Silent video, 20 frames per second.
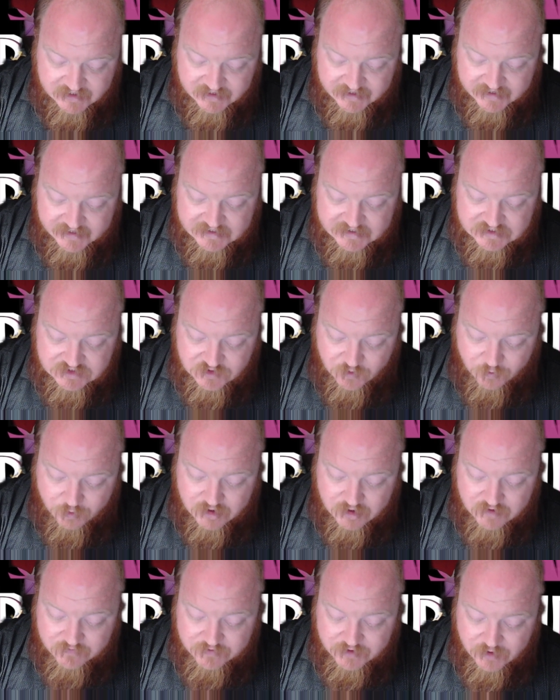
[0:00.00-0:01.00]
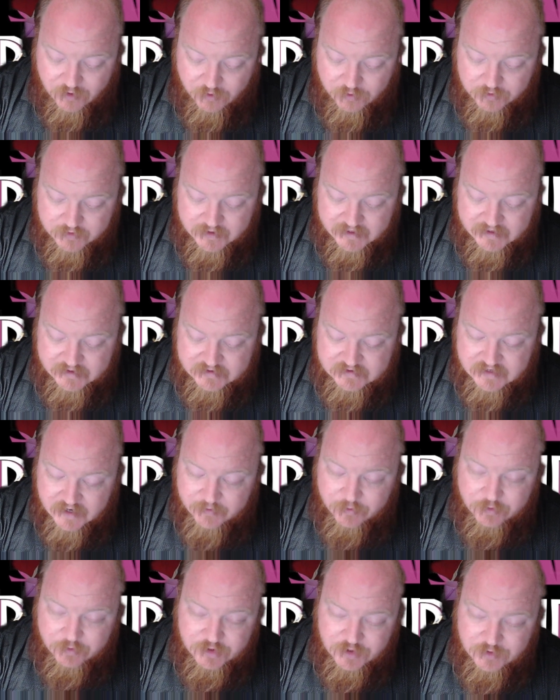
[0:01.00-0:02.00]
is one of the only
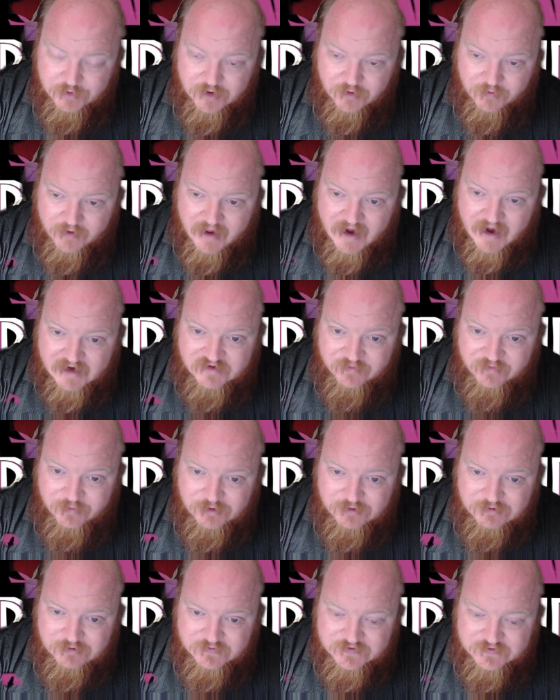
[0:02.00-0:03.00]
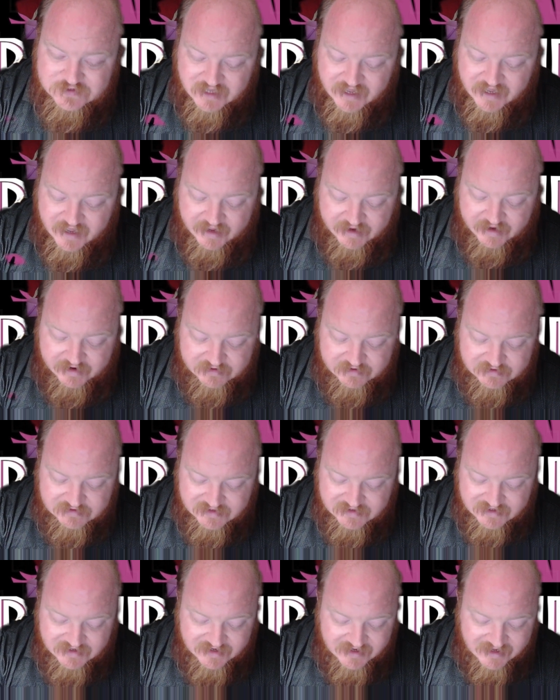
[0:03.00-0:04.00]
double unit reactive moves, and
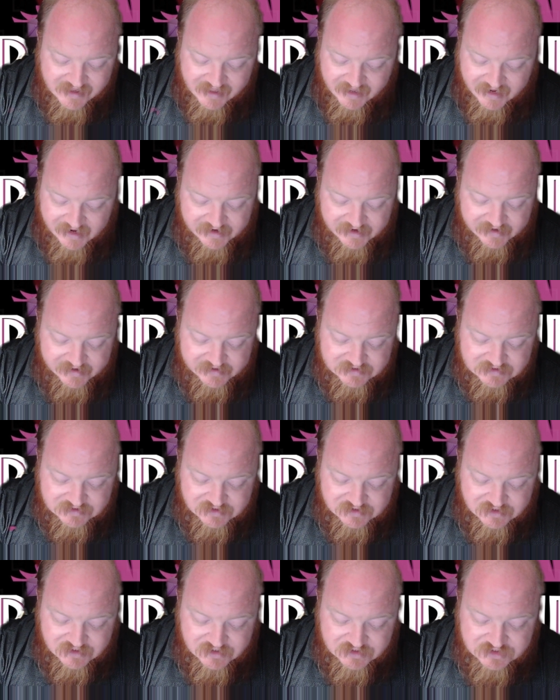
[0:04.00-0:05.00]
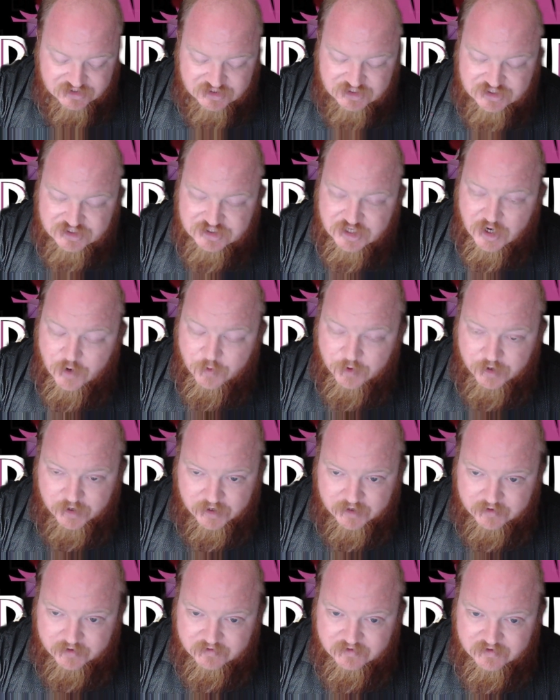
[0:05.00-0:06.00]
it is so
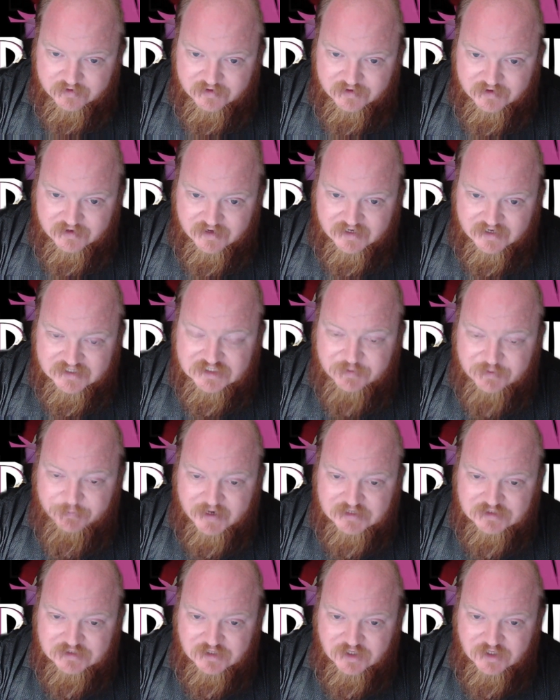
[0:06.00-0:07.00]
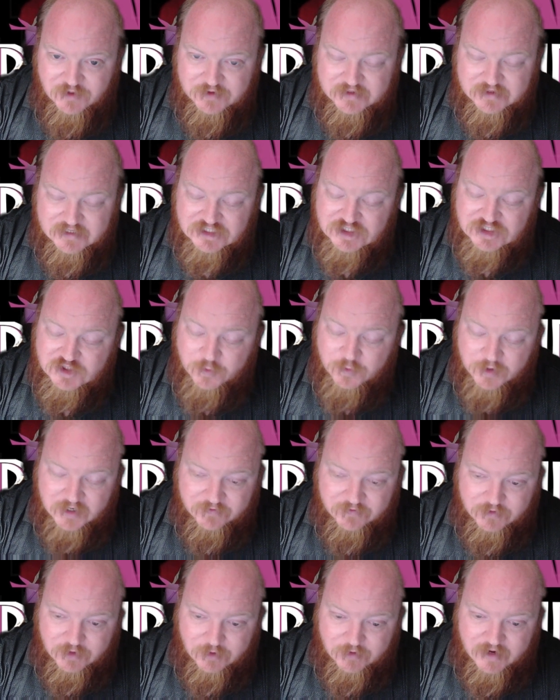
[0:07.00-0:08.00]
good, especially with the suite
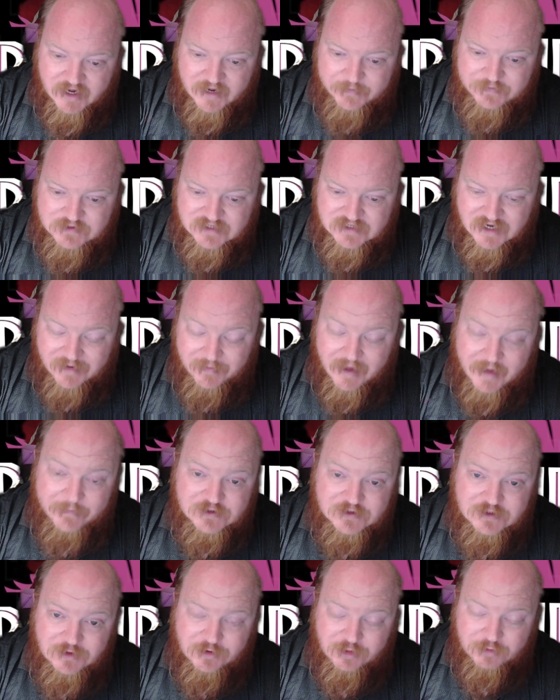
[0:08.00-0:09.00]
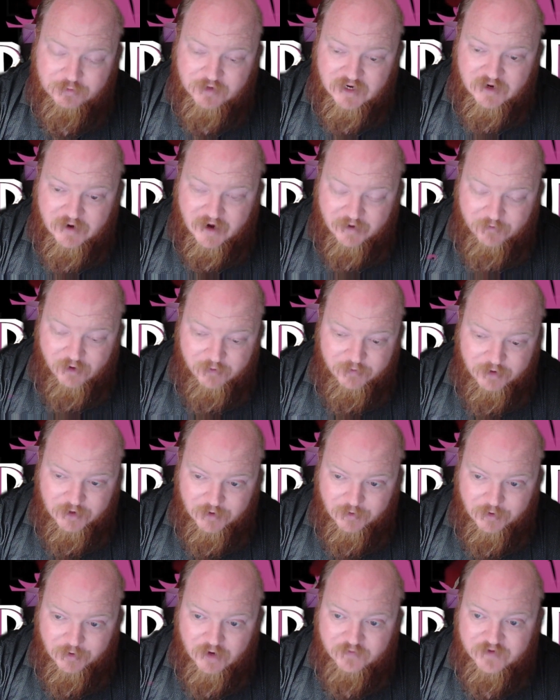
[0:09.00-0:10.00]
of lone ops. Episode 3, I will be
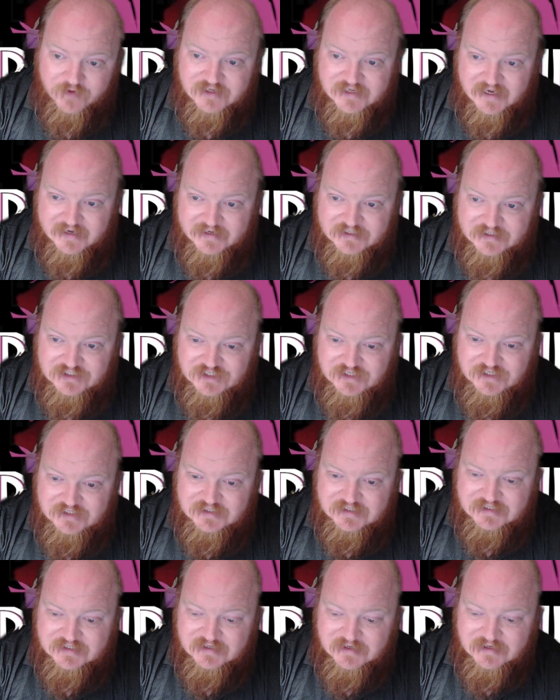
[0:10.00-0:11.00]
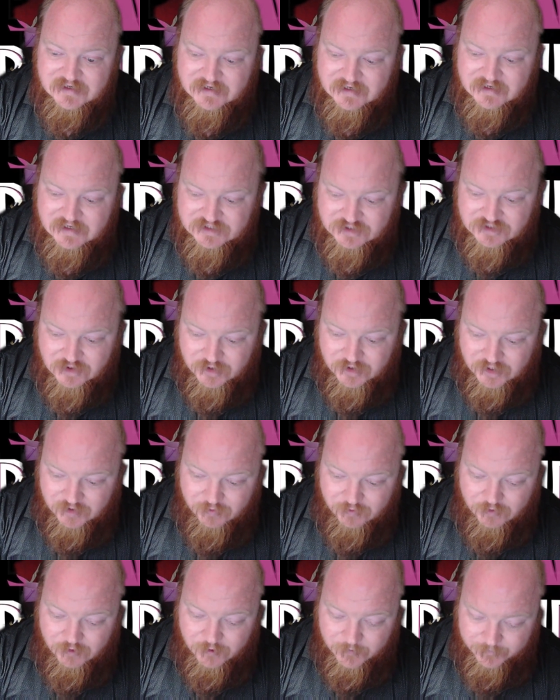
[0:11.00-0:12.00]
going over data sheets, so you
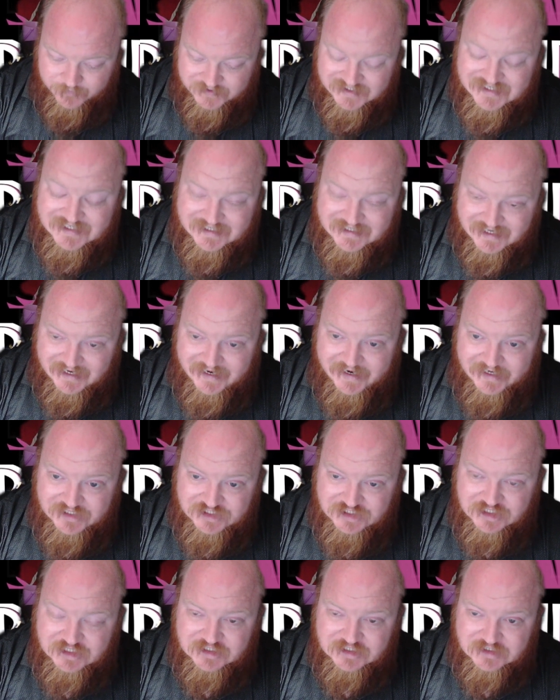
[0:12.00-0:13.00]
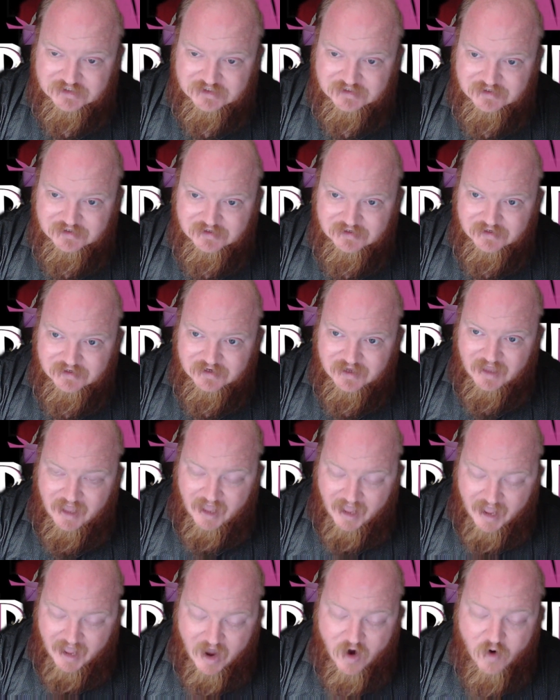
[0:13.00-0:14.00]
will see just
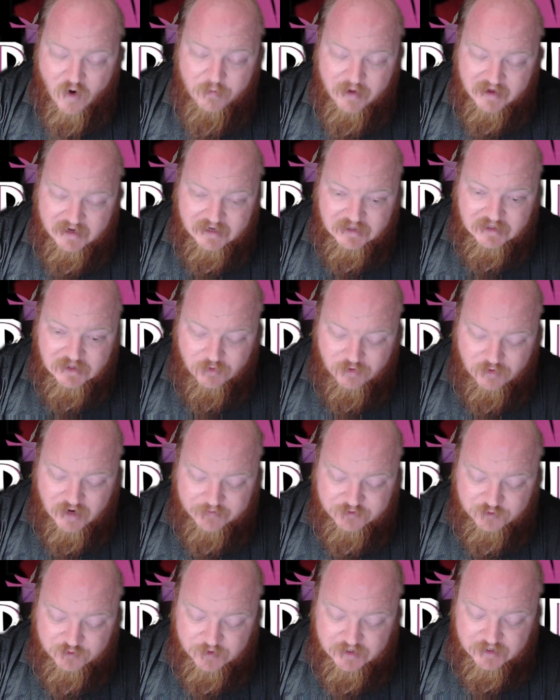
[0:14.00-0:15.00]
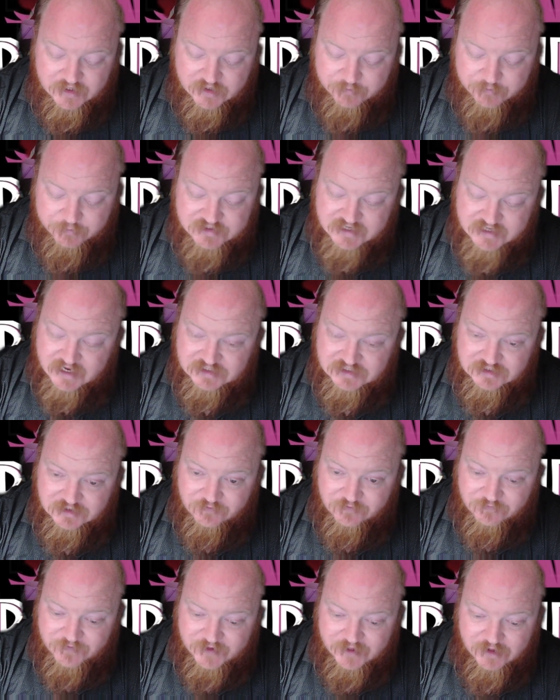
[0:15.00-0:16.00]
how many lone ops we can
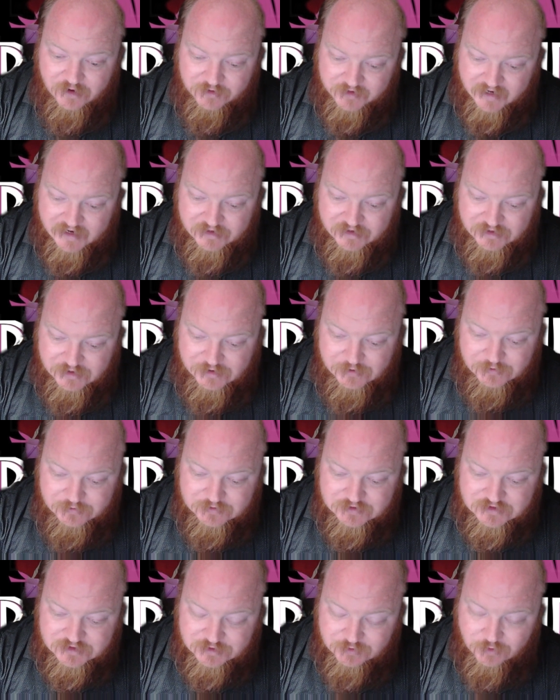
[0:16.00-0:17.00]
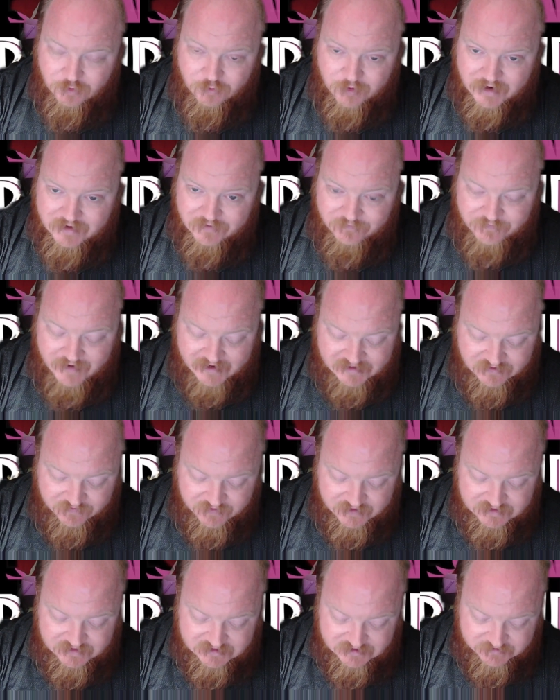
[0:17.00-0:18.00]
potentially field and use to great
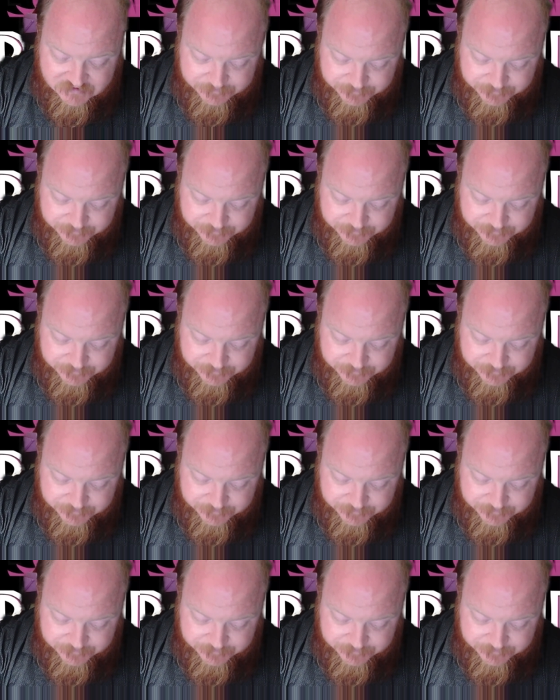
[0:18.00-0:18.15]
effectiveness.